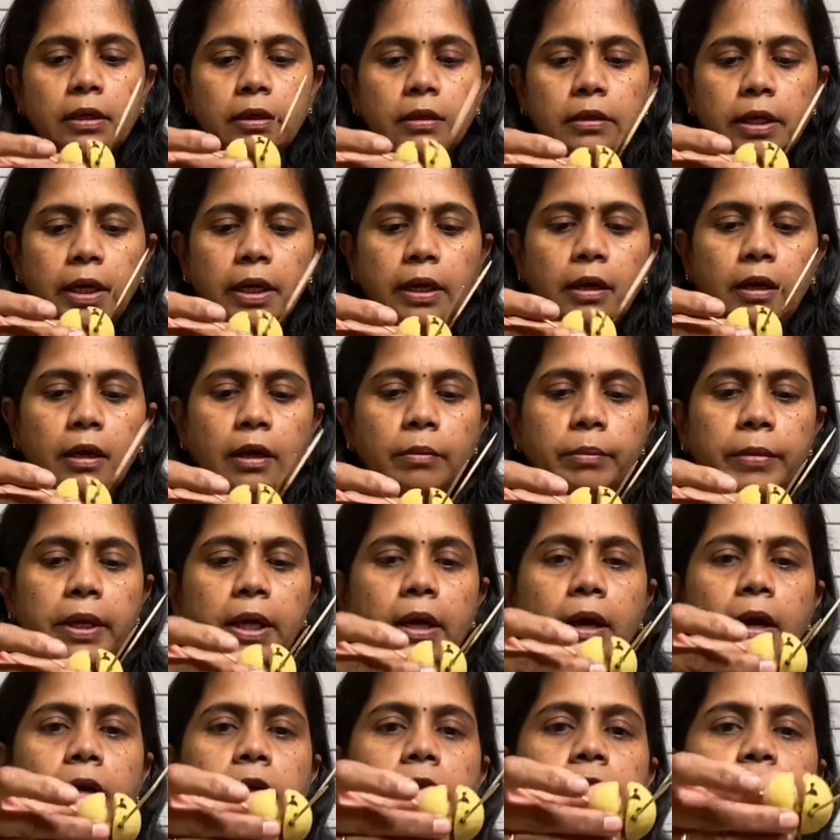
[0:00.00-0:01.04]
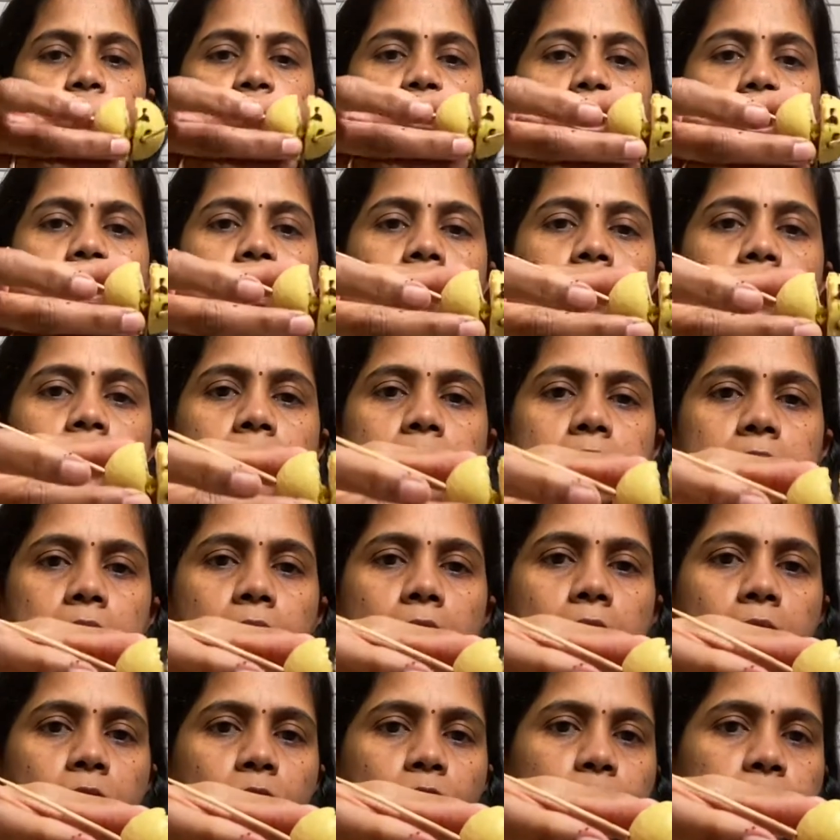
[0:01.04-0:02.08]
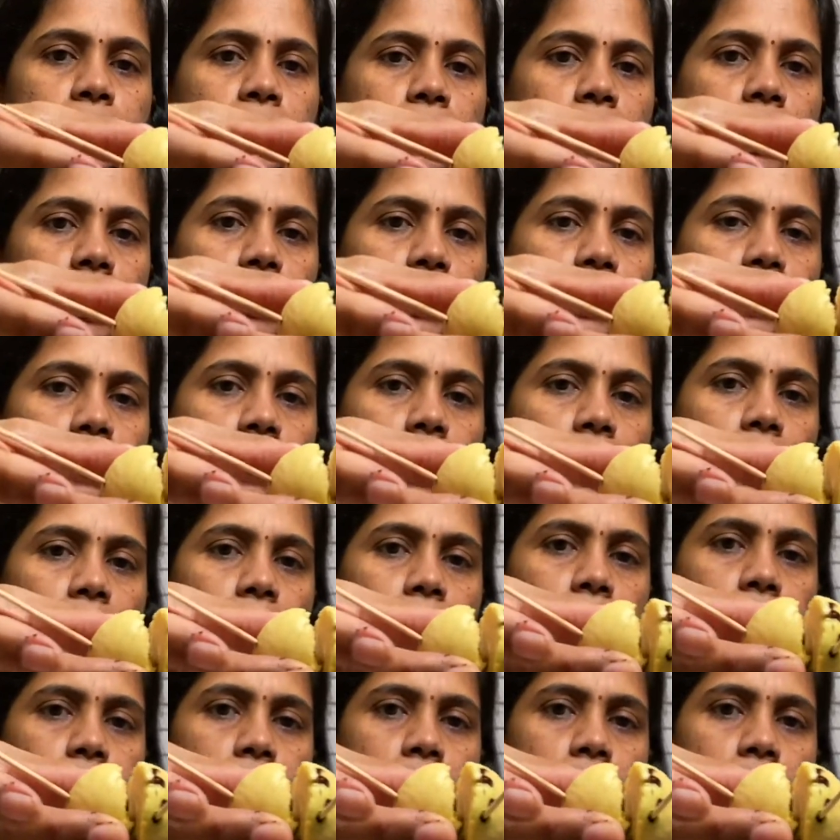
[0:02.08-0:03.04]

thing coming out of it. I hope you can see it.